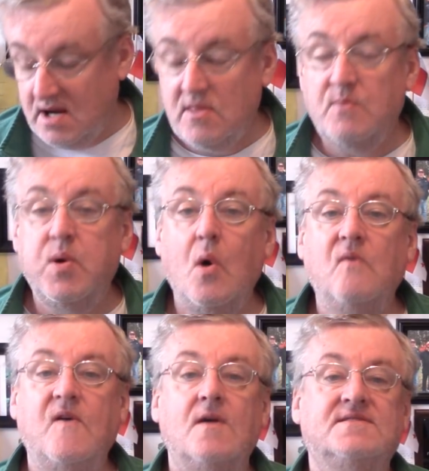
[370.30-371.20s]
the
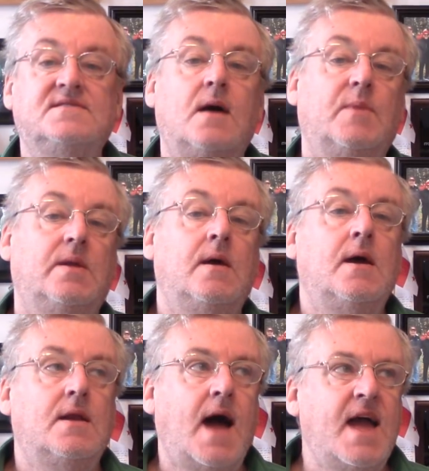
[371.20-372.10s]
Pole Vault Summit.
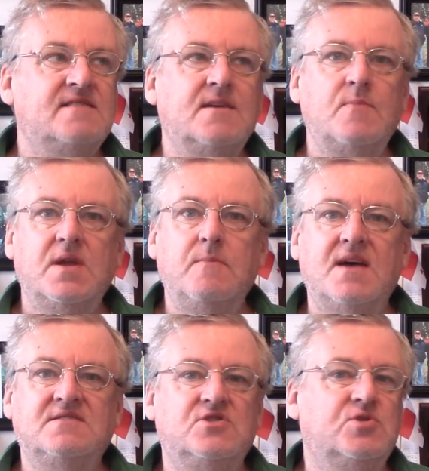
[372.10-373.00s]
I had somebody
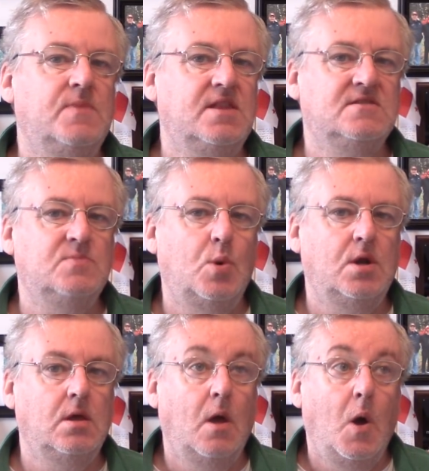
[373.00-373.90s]
message me this
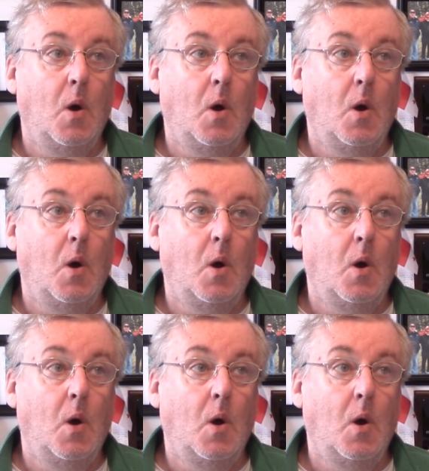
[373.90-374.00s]
morning.